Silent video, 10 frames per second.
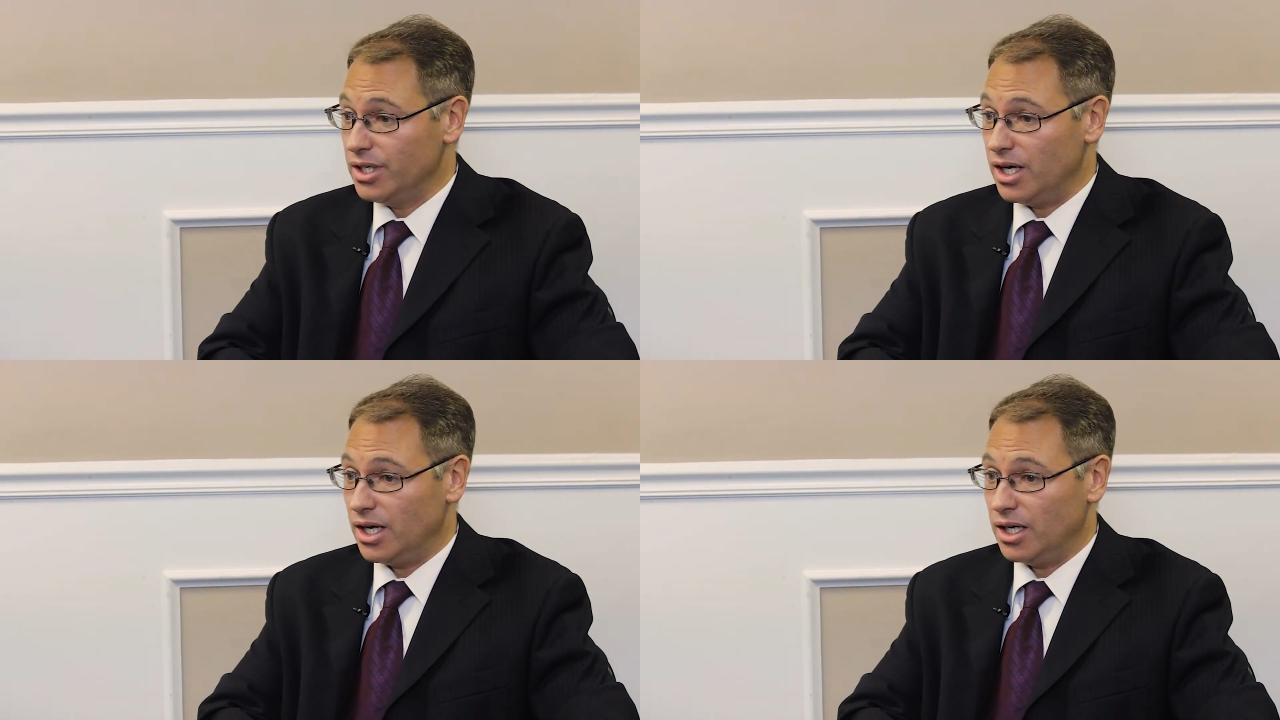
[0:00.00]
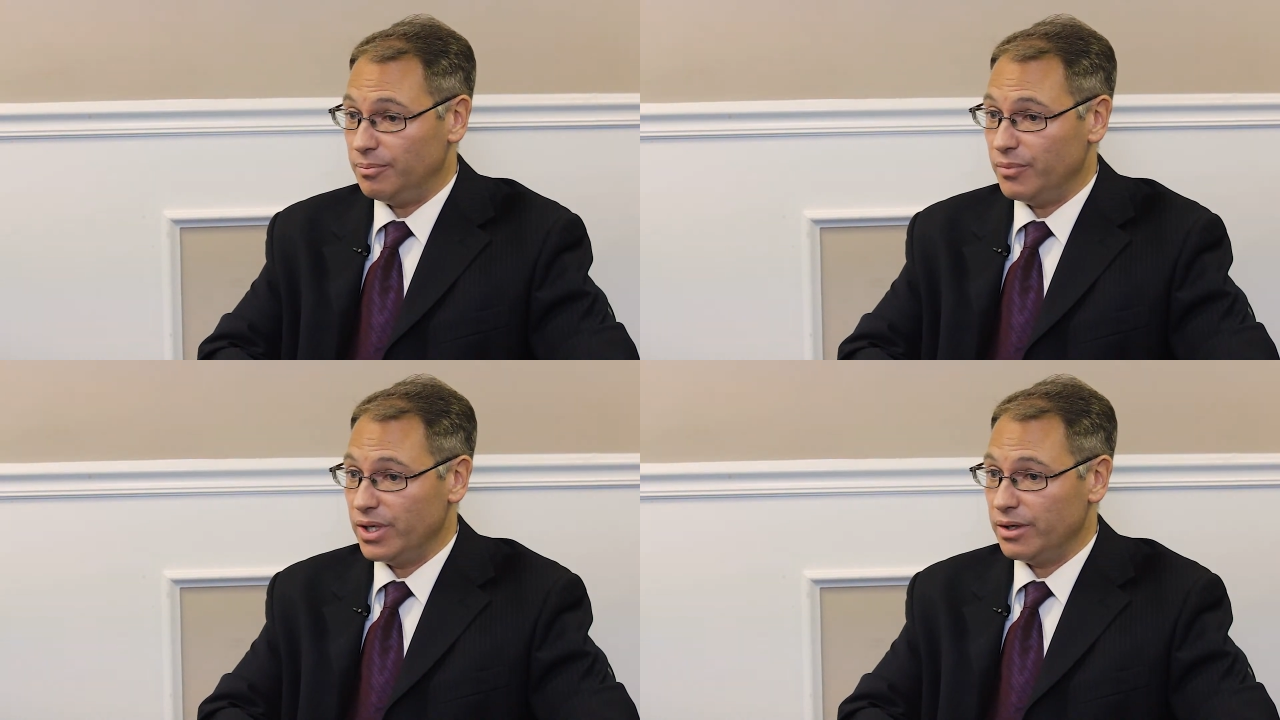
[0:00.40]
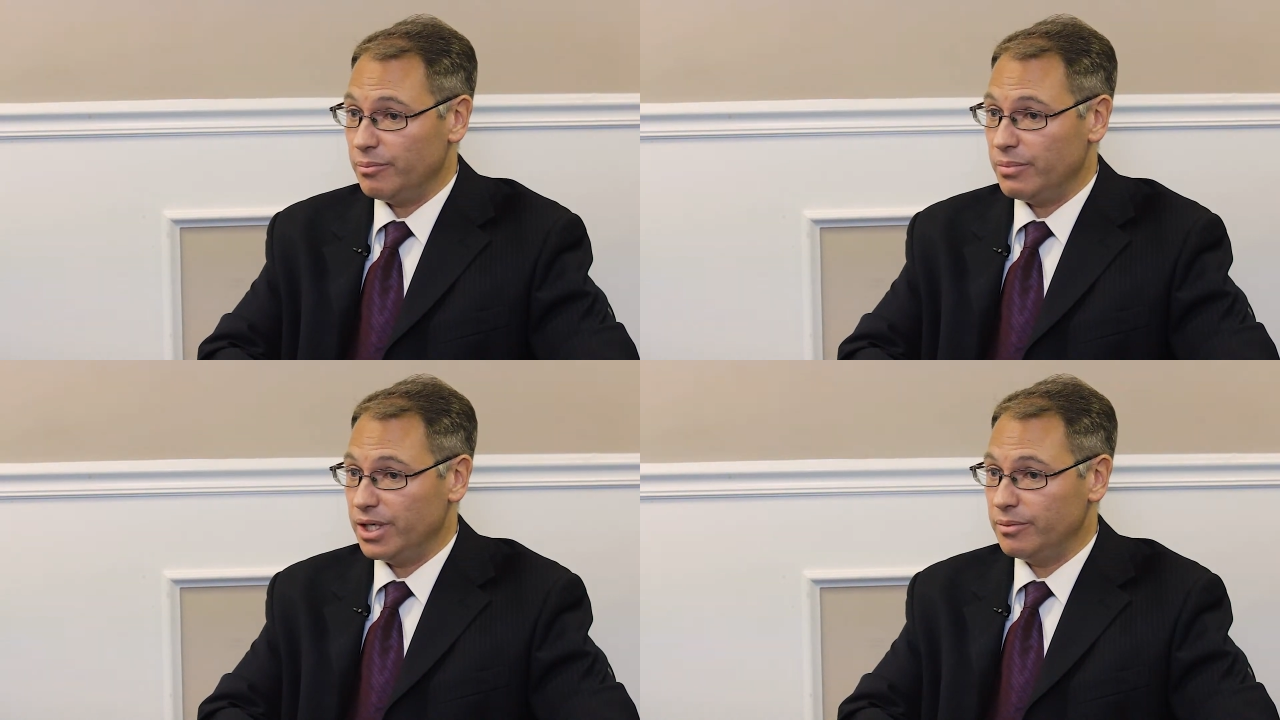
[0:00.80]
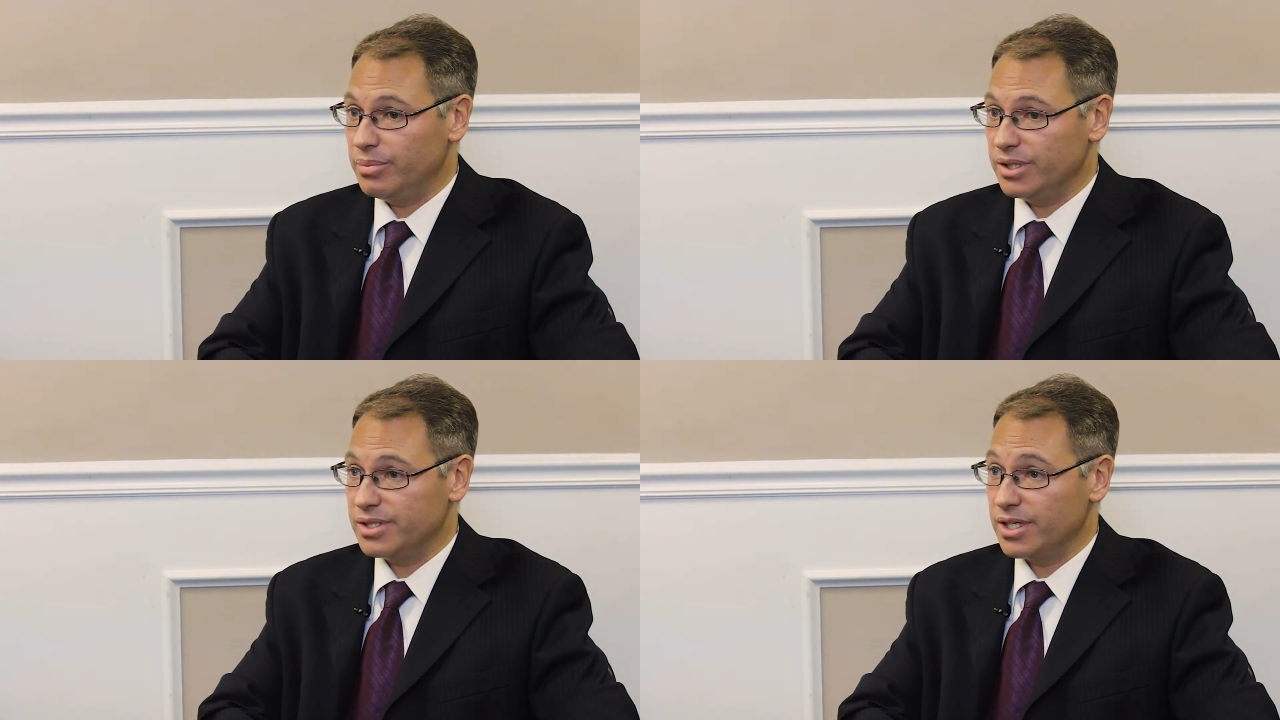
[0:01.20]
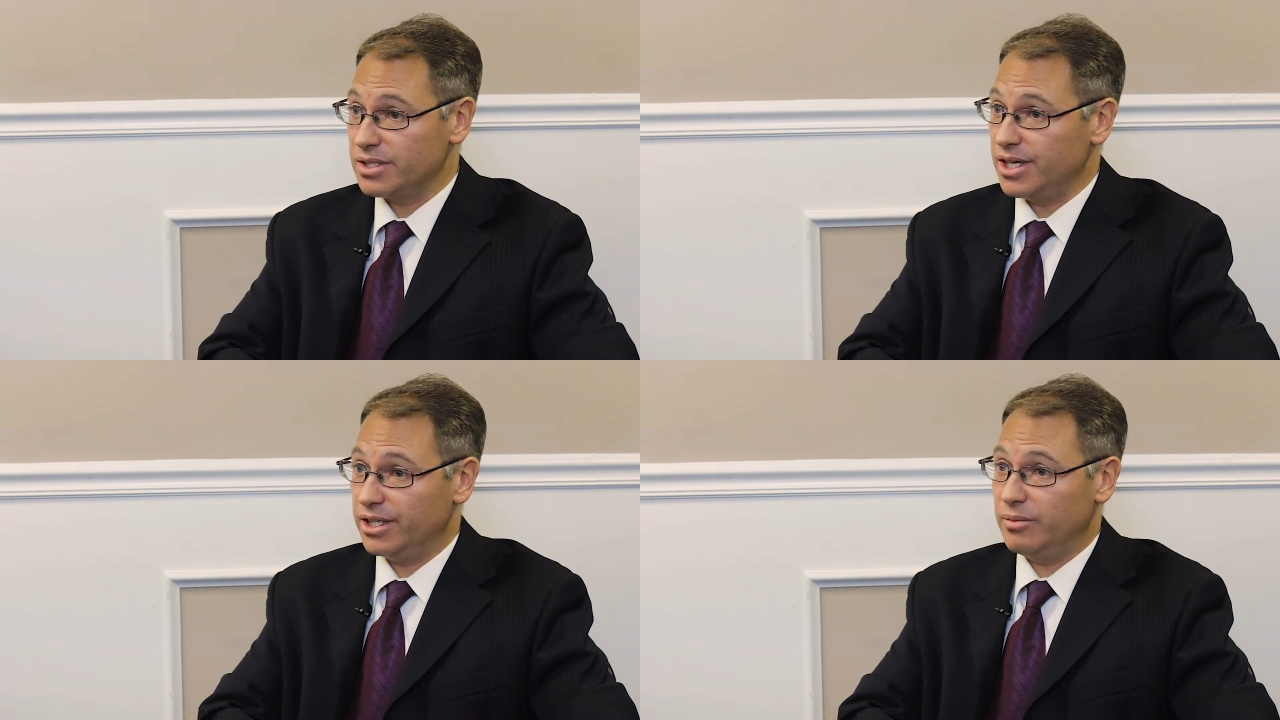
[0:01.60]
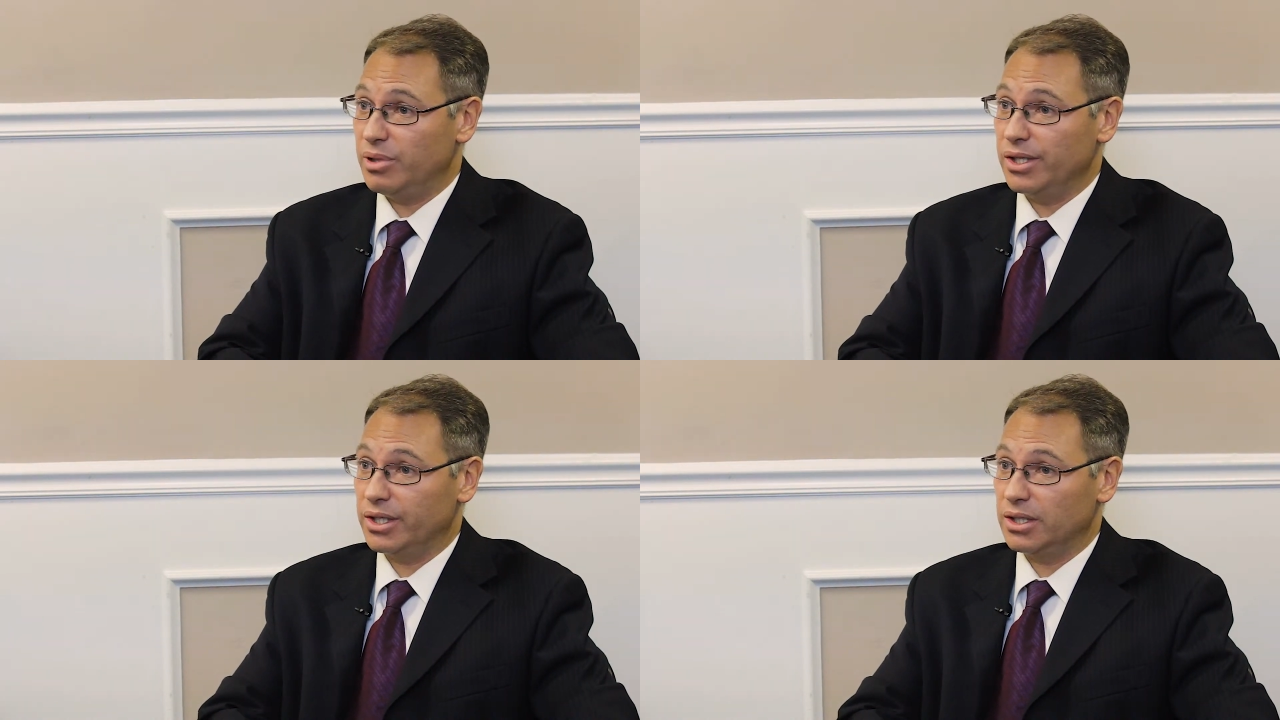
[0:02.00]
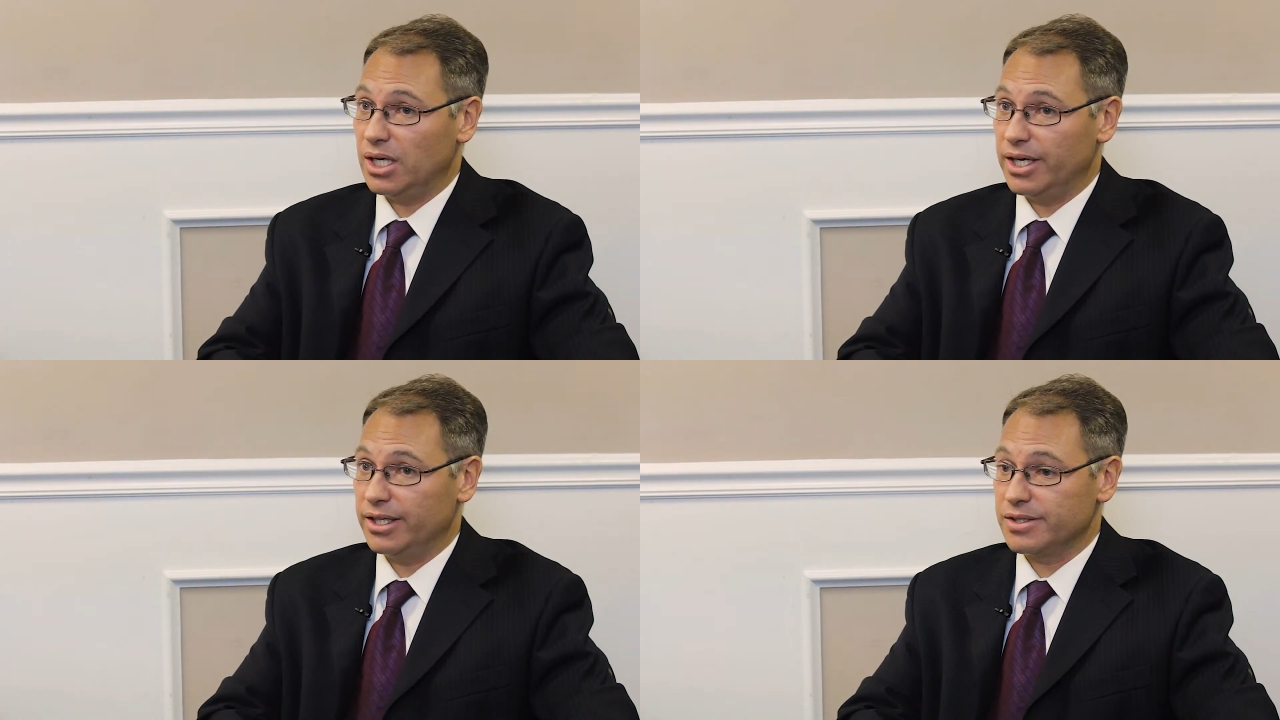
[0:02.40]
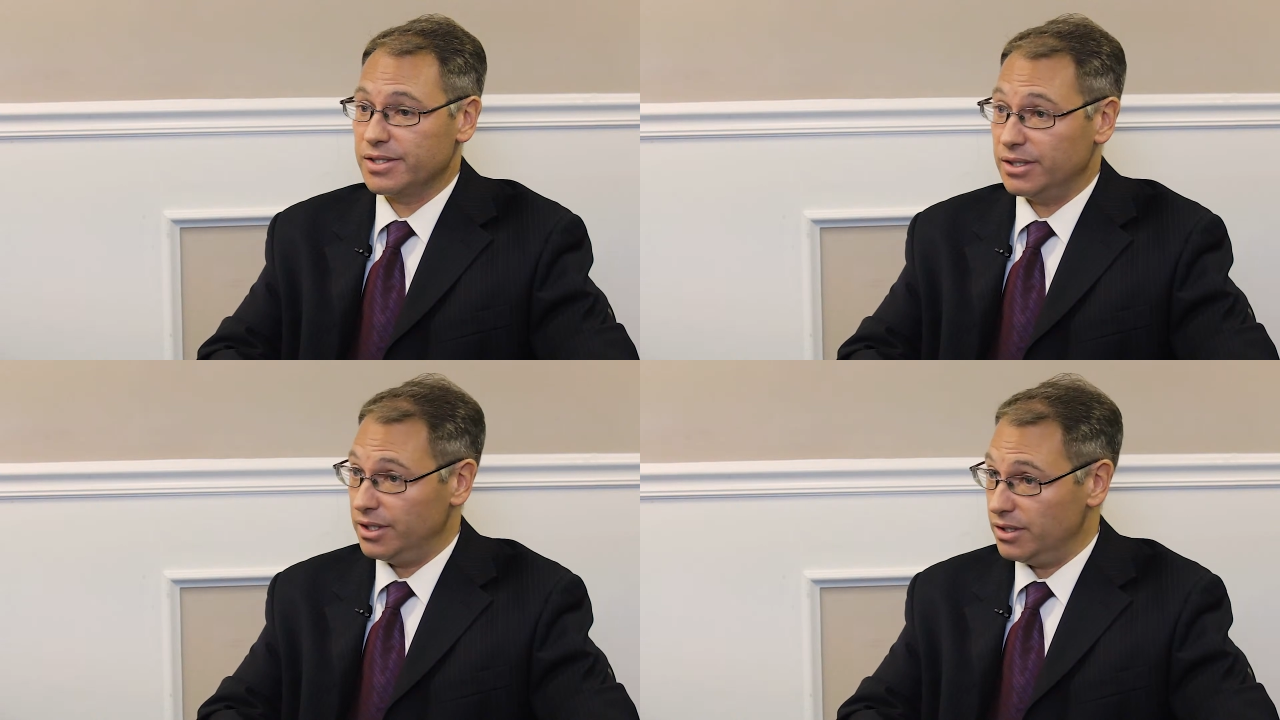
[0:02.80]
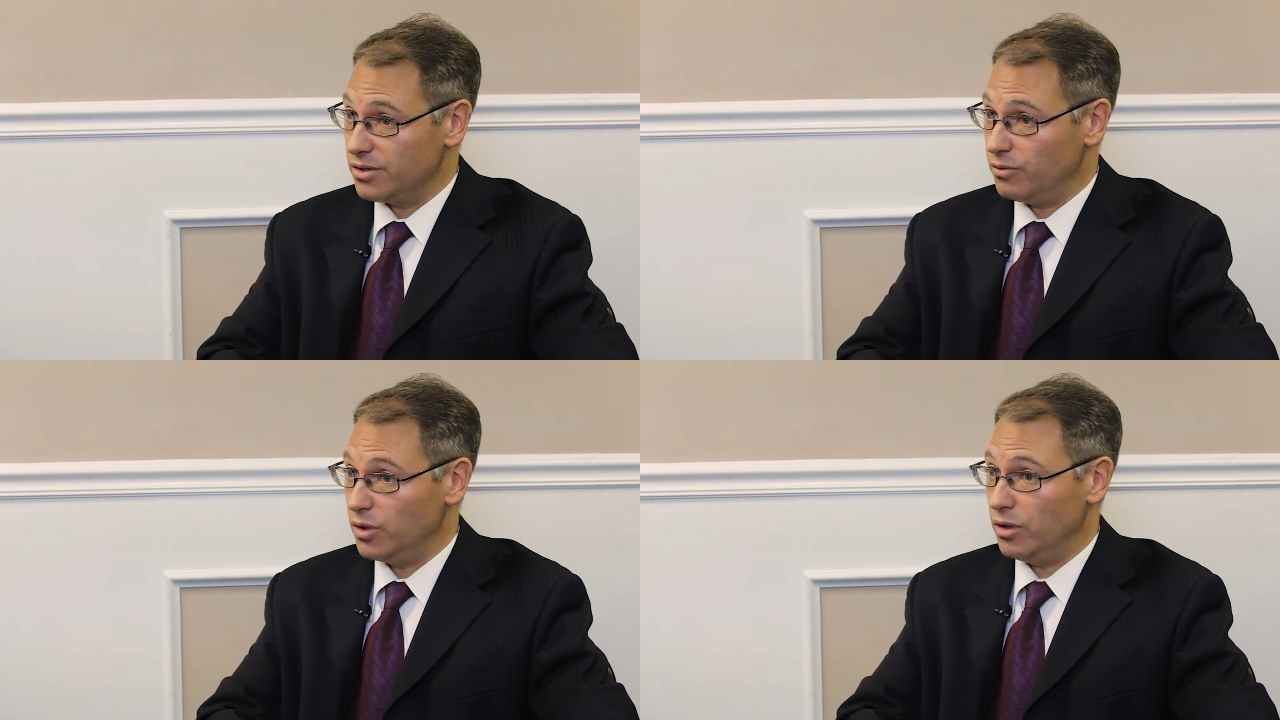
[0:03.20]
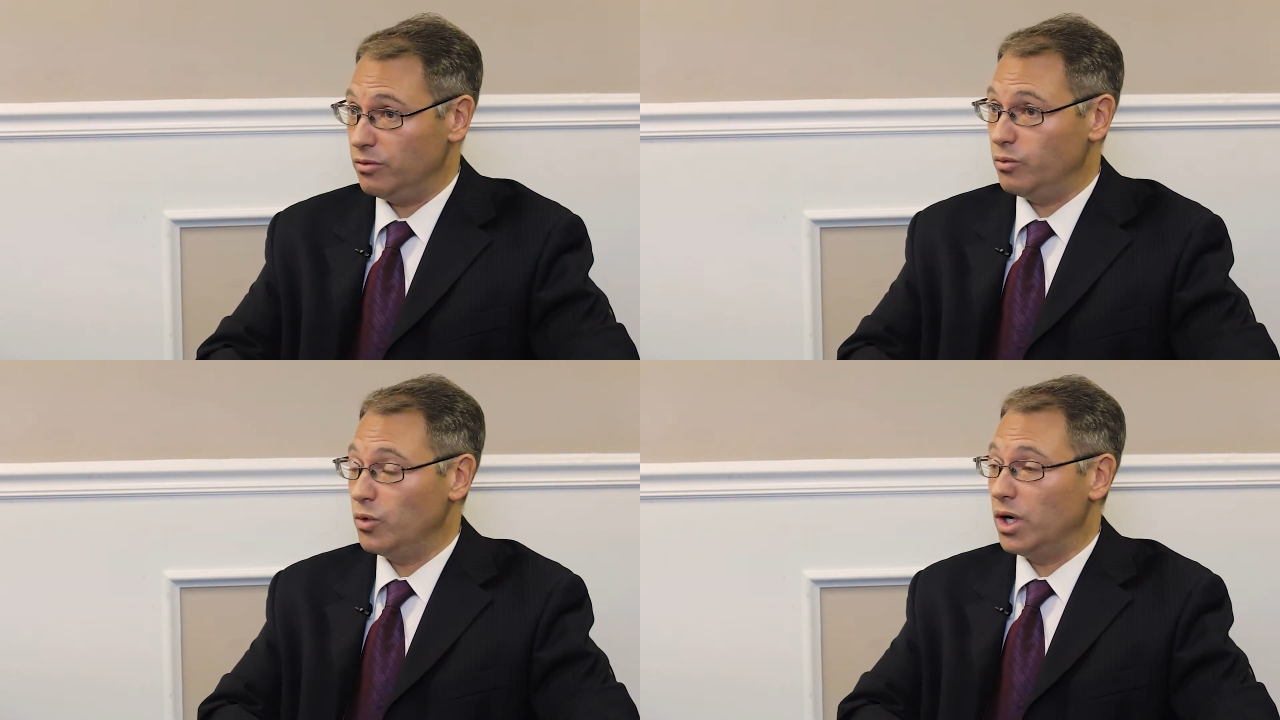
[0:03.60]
it may be dictated by the client's needs of